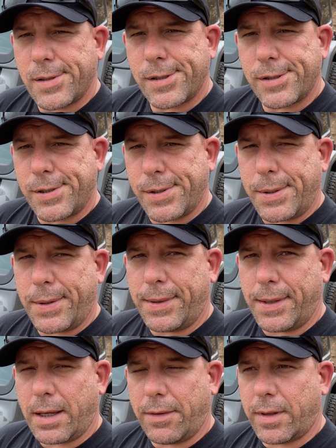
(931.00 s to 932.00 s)
So I
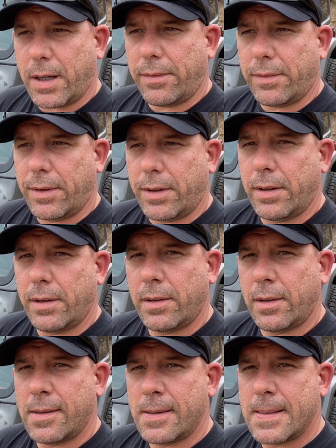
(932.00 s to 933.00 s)
think I've covered
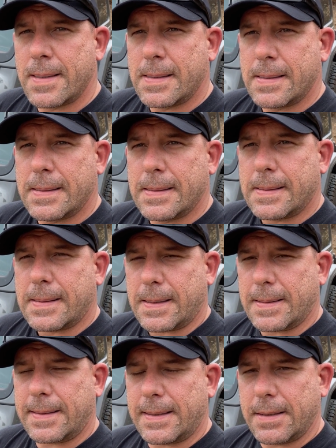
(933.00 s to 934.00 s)

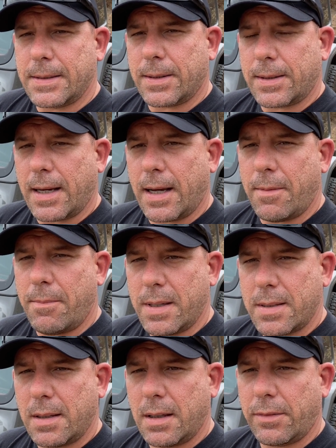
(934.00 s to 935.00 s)
all the things that are kind of
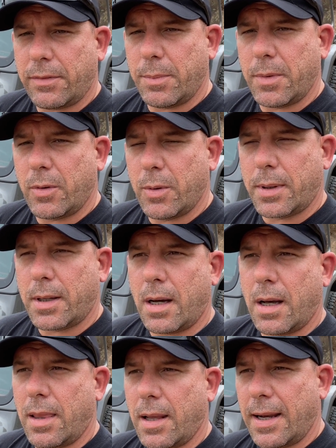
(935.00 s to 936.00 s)
missing from the
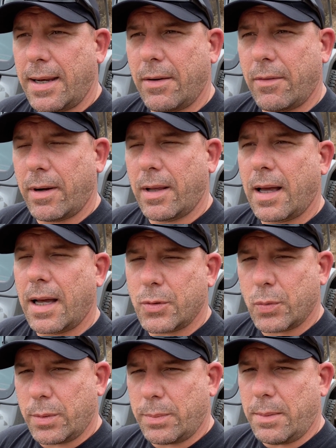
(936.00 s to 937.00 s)
Rubicon that I didn't
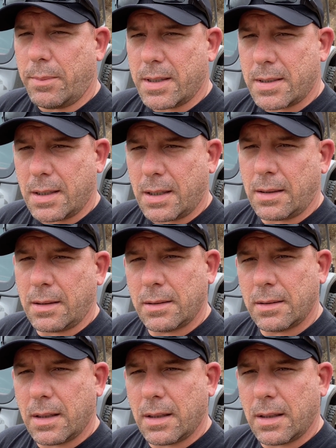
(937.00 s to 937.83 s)
realize would be missing.